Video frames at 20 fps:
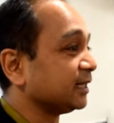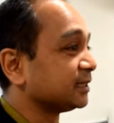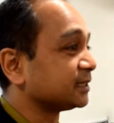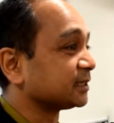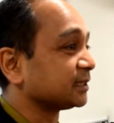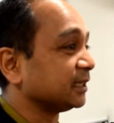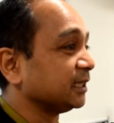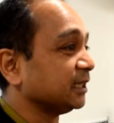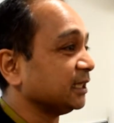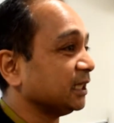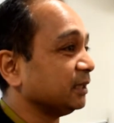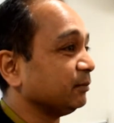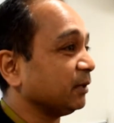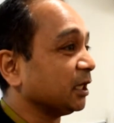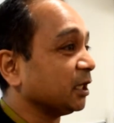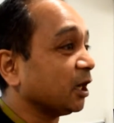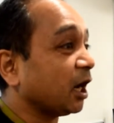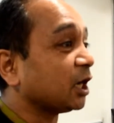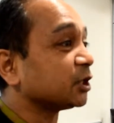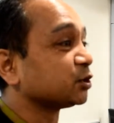as
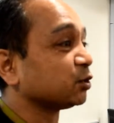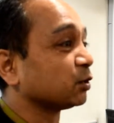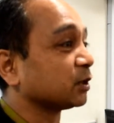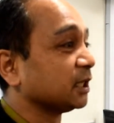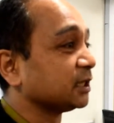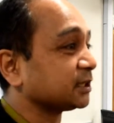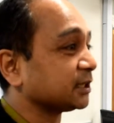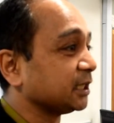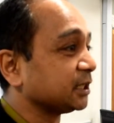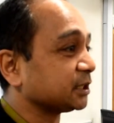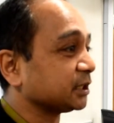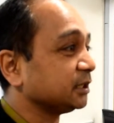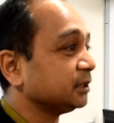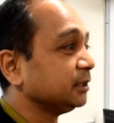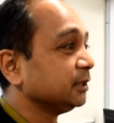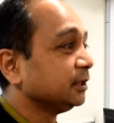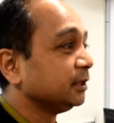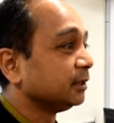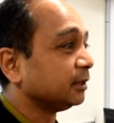a large organisation,